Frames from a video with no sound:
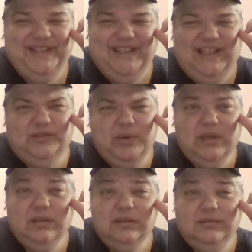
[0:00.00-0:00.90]
He's
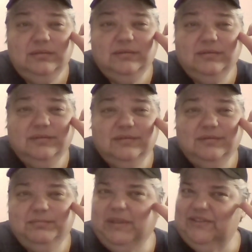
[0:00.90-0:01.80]
weird,
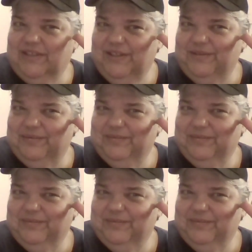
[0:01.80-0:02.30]
but he's cute.